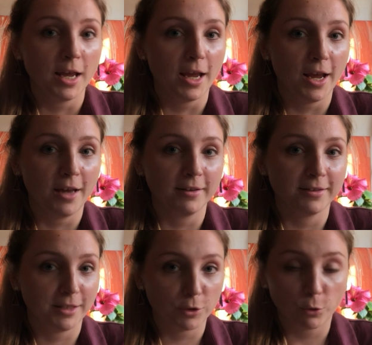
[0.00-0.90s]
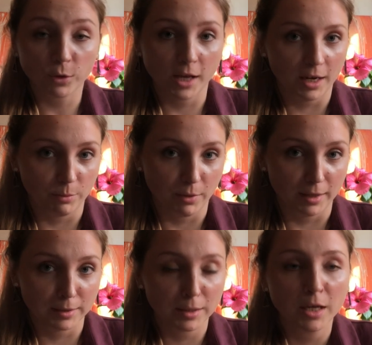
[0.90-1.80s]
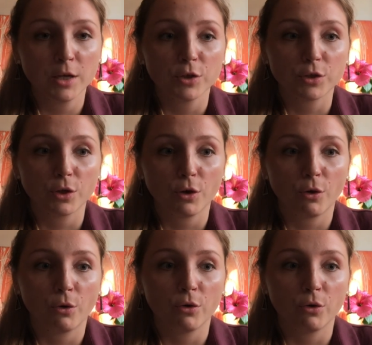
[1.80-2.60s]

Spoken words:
and zero client base. So